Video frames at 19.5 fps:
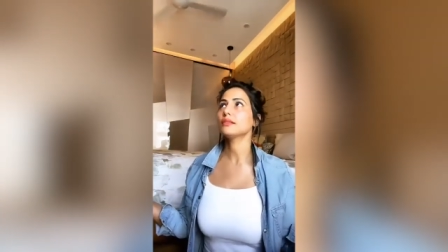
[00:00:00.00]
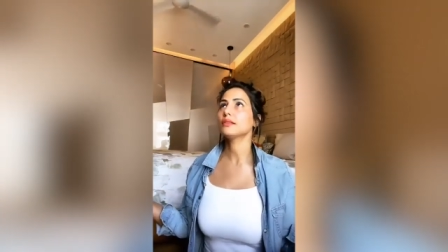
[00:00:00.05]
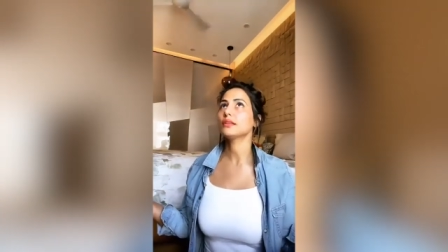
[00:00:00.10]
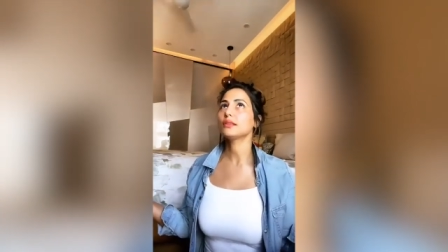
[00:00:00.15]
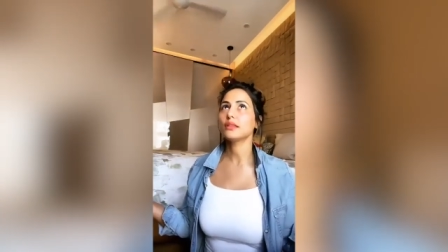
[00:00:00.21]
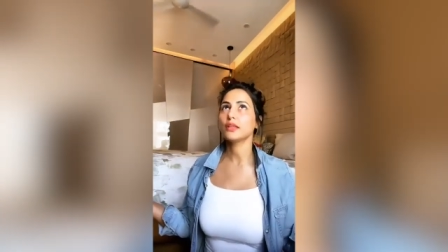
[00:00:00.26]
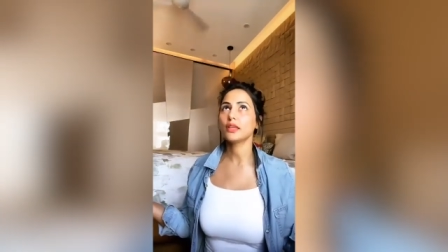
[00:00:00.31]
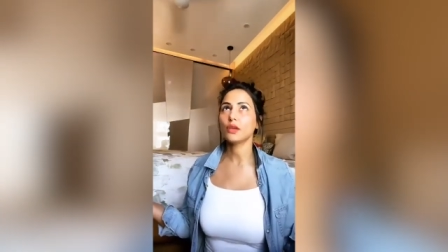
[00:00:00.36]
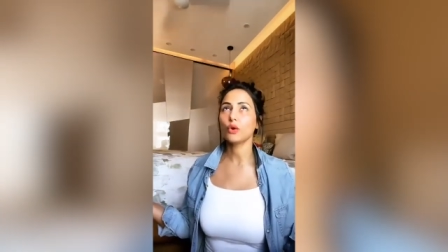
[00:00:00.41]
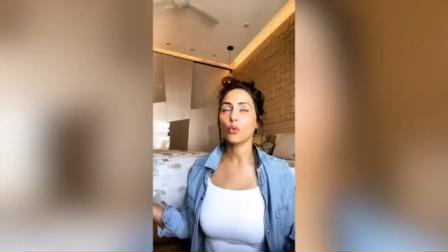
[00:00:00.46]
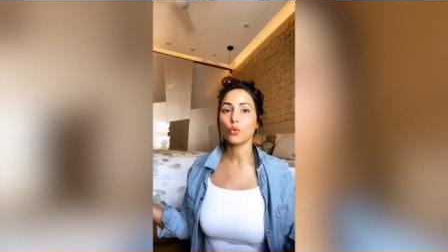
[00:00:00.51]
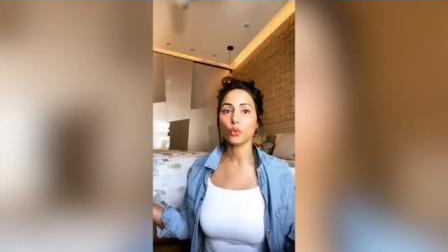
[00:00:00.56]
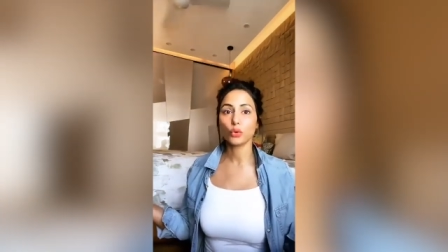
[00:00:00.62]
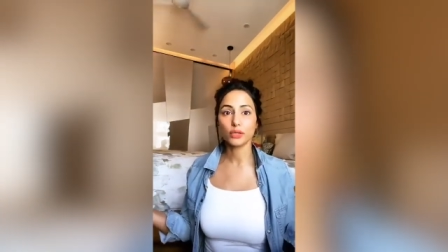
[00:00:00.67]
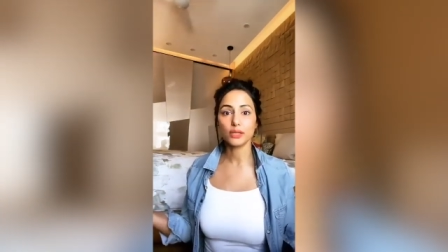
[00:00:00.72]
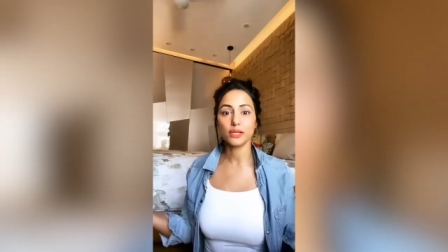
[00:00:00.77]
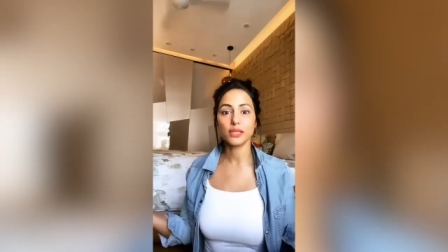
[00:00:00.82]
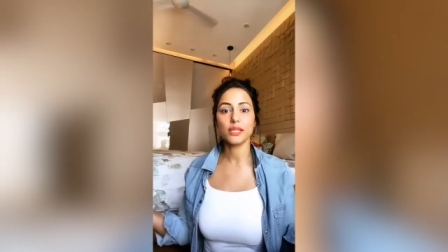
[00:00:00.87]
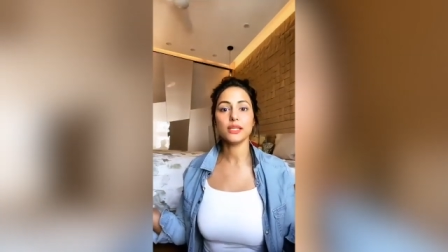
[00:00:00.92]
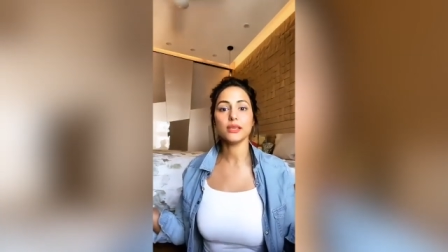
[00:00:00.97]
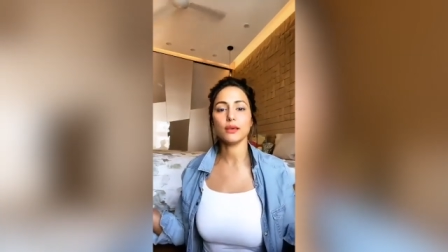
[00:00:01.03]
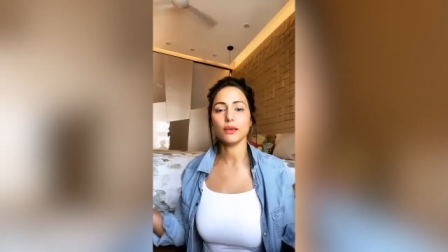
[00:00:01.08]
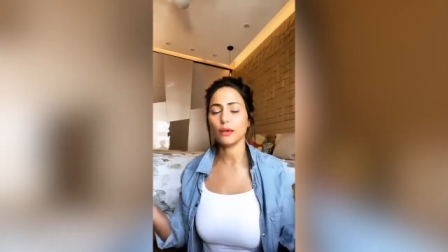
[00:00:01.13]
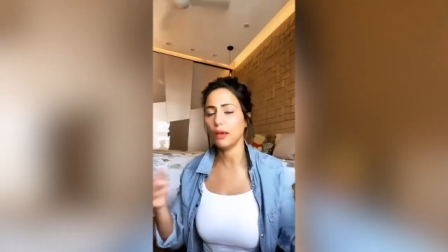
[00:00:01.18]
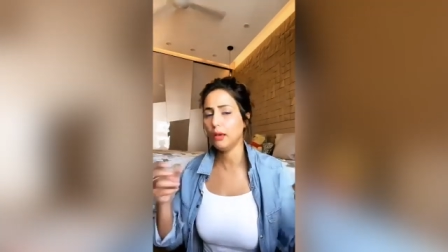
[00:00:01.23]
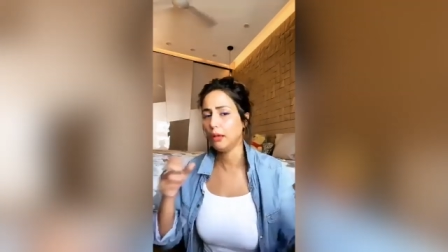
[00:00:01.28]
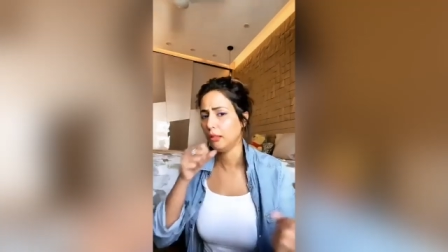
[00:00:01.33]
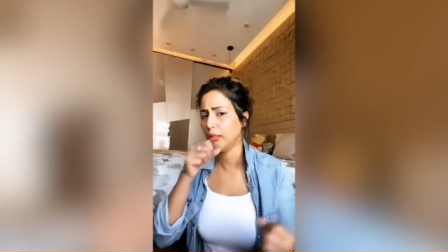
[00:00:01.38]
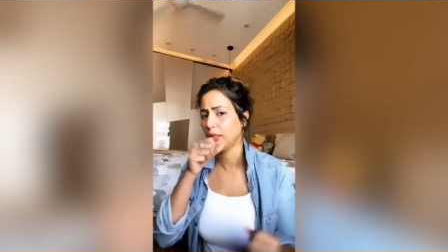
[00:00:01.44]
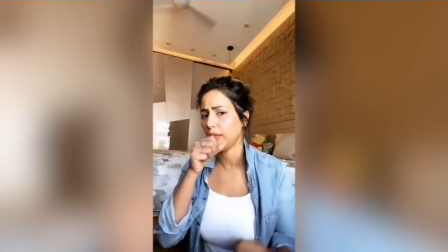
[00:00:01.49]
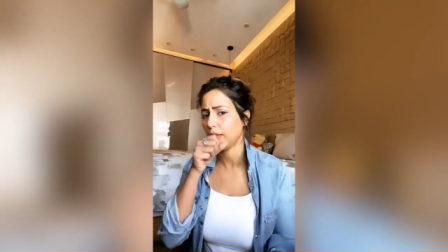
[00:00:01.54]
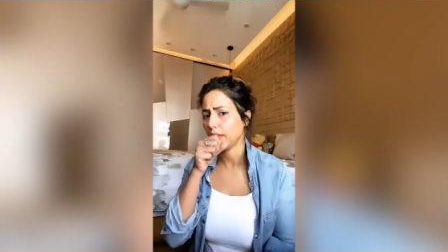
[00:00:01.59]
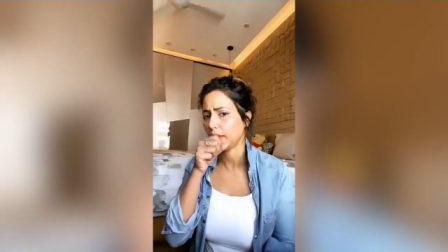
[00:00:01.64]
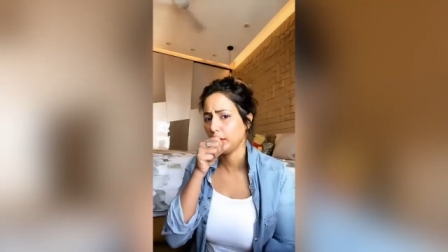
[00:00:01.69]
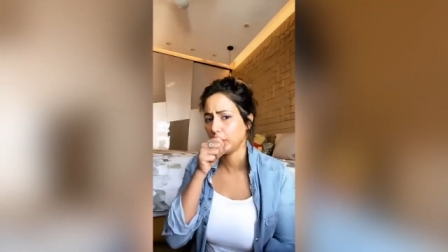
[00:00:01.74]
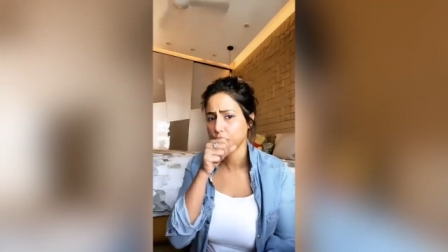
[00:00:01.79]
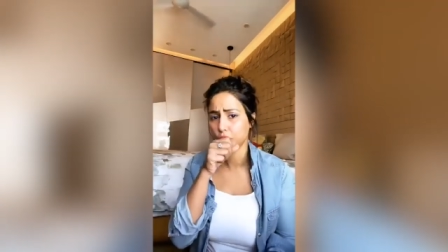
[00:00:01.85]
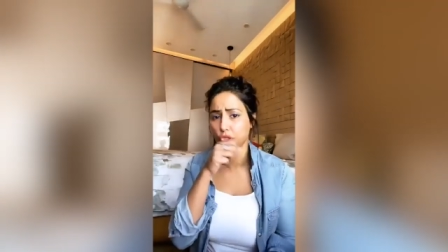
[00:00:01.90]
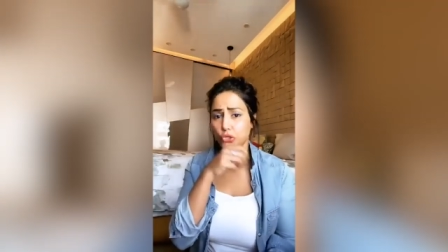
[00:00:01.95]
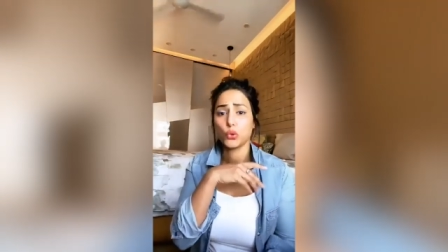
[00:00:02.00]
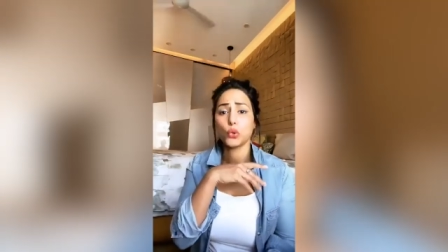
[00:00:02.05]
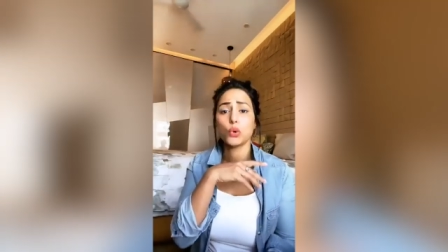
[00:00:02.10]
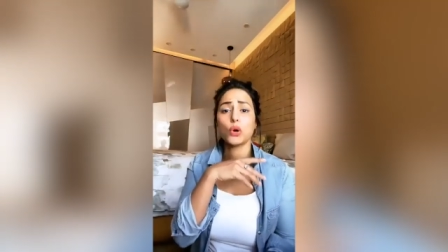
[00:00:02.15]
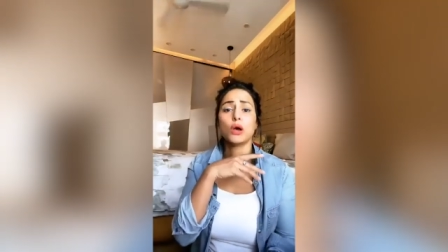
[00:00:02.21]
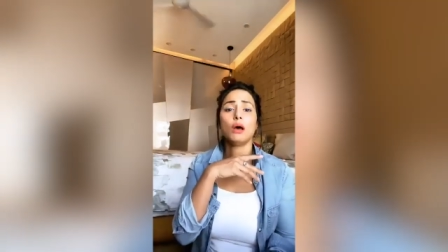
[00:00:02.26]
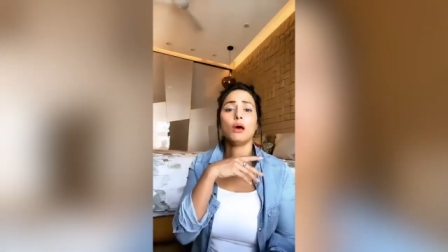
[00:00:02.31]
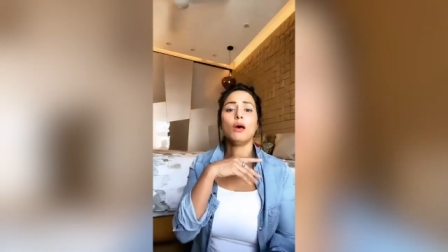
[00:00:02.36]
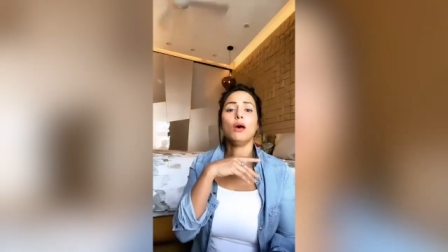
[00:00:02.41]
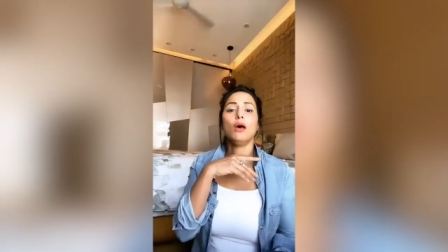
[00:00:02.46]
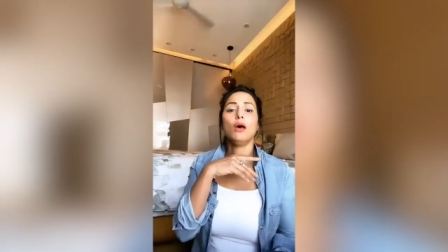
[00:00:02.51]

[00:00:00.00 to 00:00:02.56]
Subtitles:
did they only show